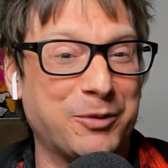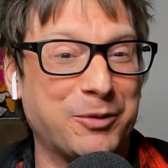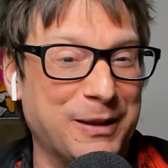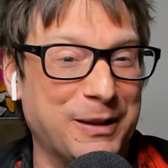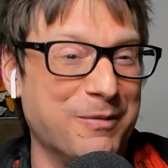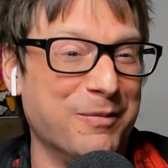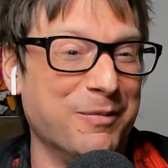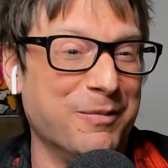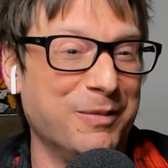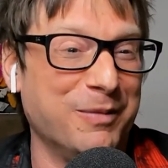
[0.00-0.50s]

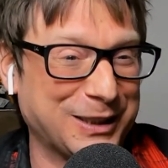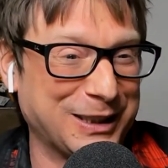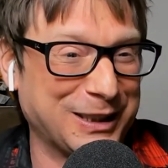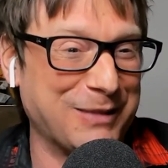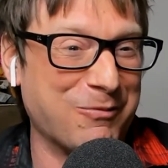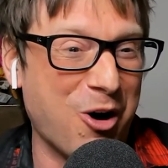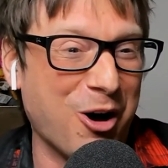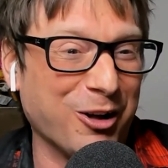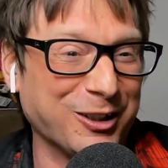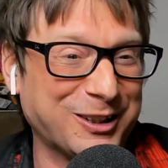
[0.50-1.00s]
some
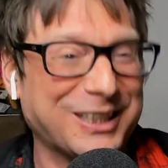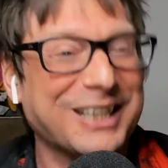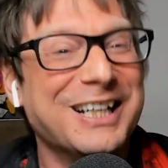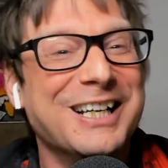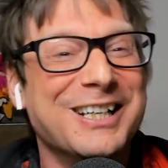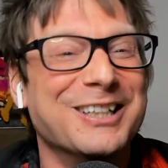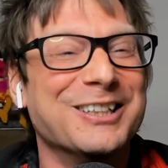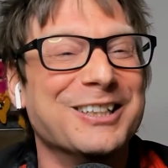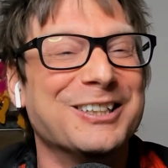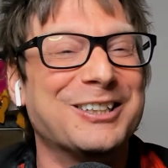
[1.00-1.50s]
some walls
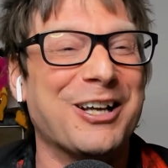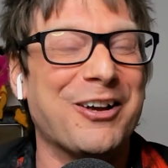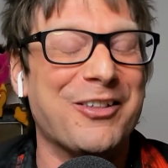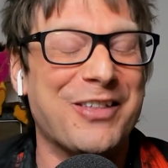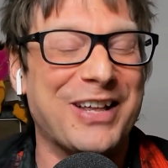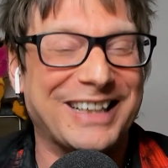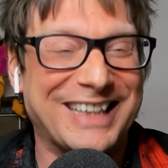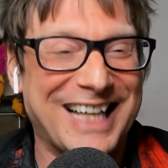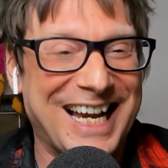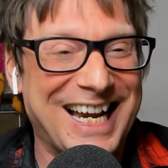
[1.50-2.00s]
so
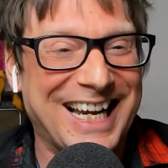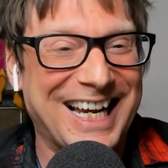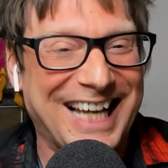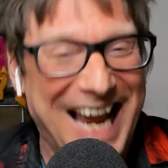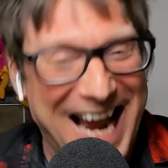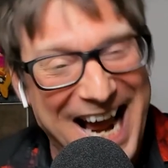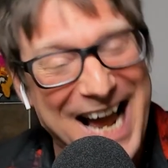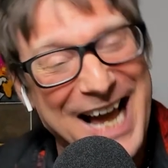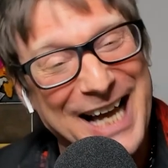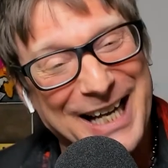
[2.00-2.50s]
that they
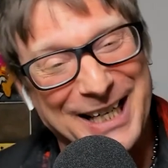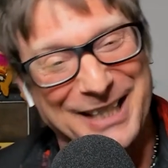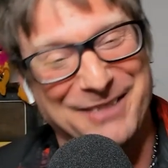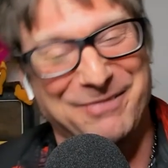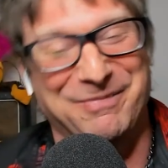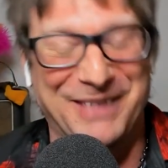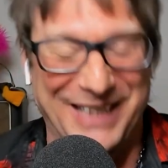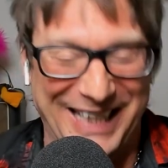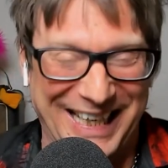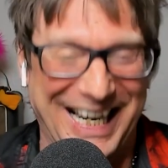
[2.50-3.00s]
can
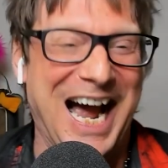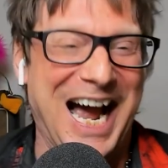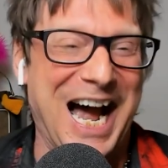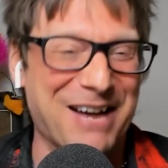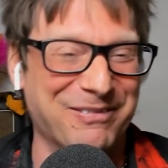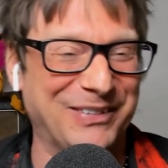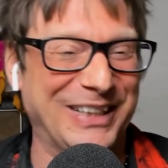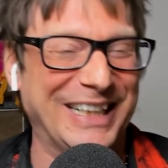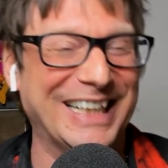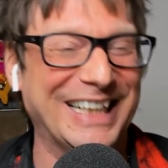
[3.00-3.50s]
be
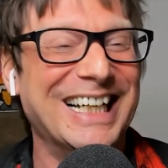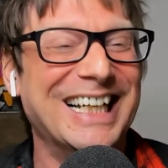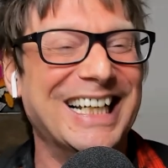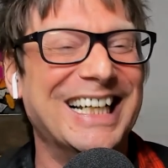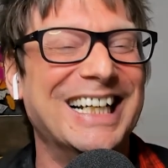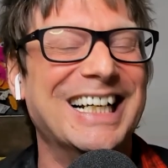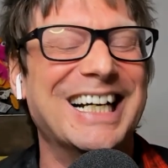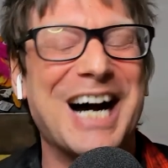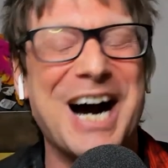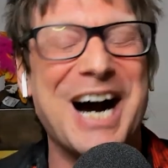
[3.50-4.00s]
happy.
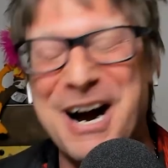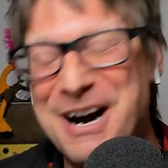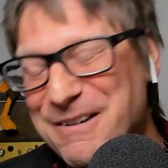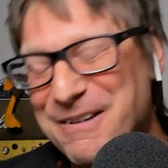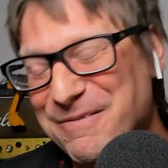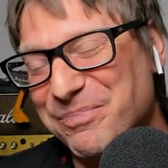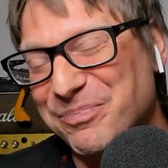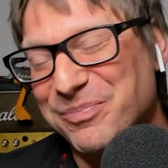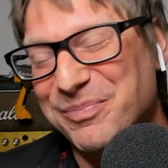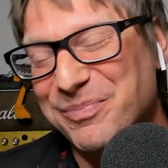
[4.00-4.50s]

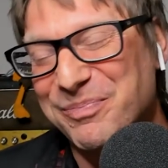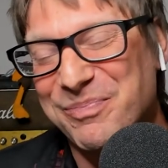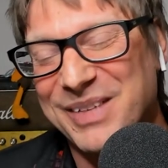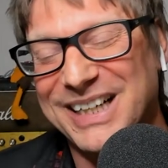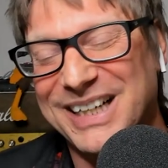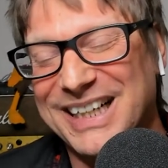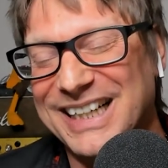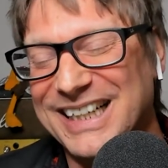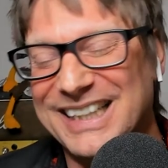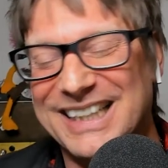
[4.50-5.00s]
Um,
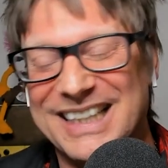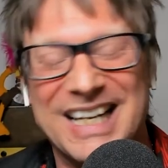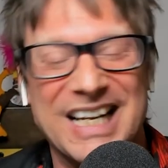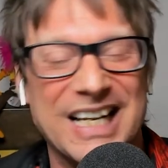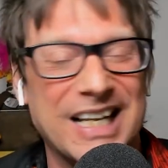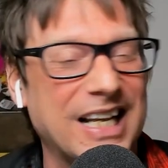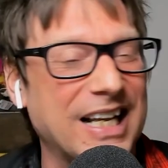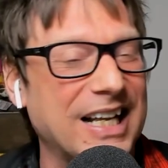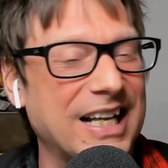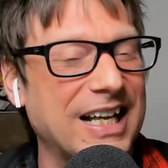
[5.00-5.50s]
it,
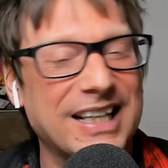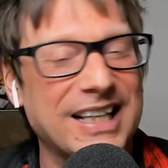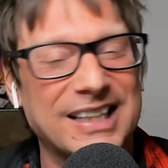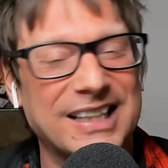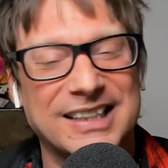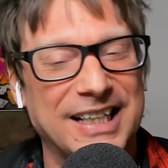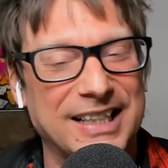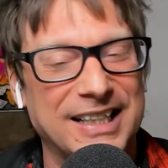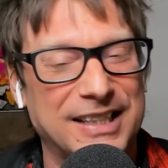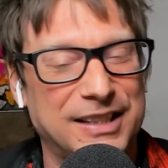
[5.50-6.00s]

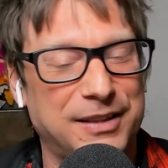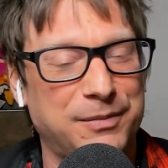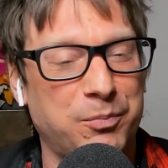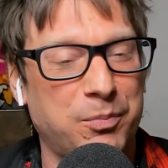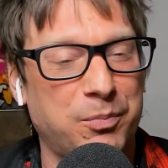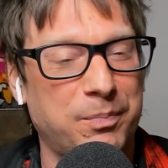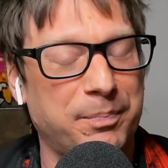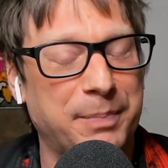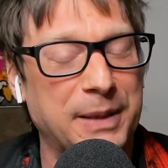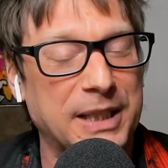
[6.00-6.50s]
it's it's
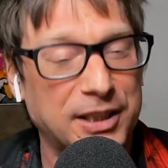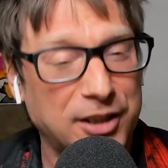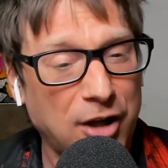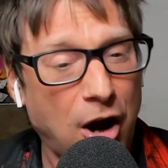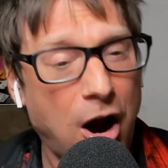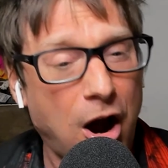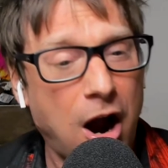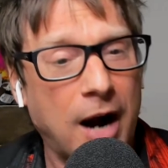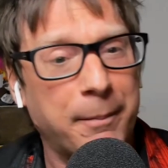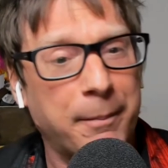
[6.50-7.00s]

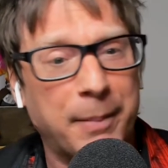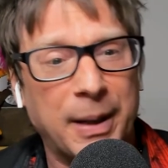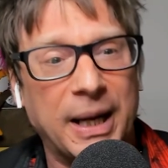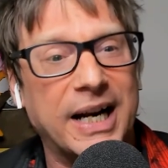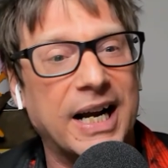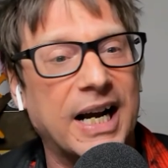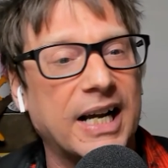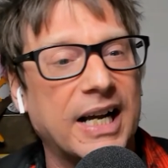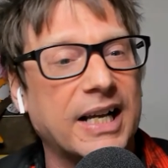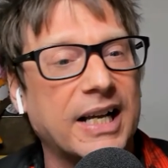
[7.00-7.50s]
bizarre, but
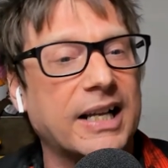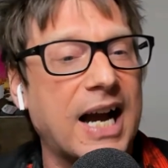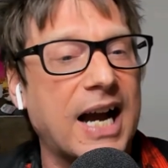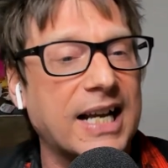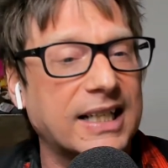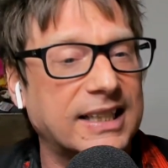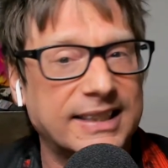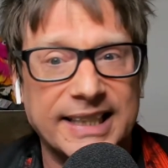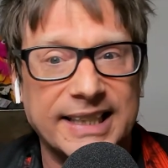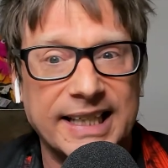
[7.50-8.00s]
I,
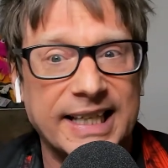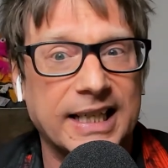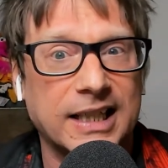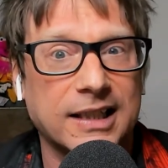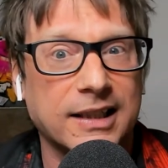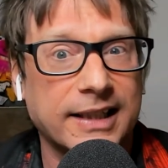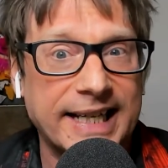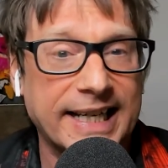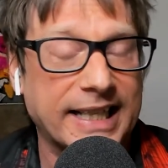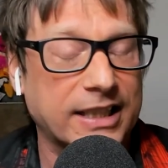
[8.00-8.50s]
I, see it
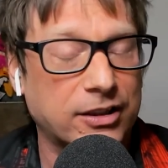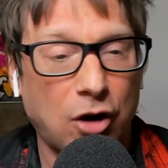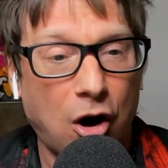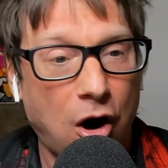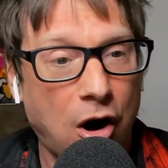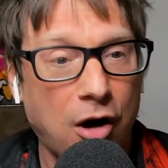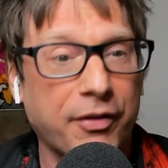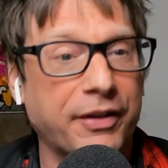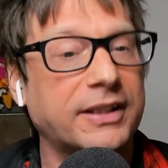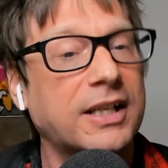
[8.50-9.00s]
linked
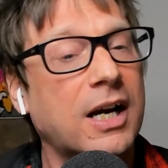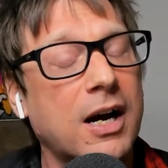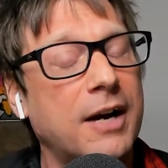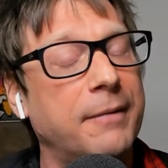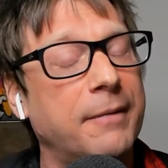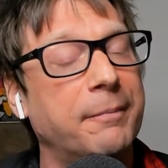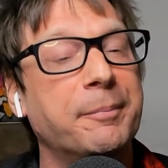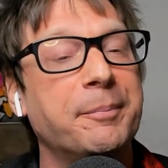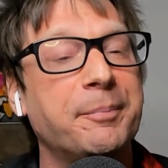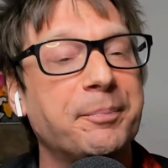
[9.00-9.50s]
all the
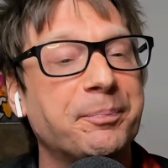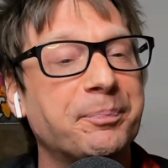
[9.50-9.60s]
time.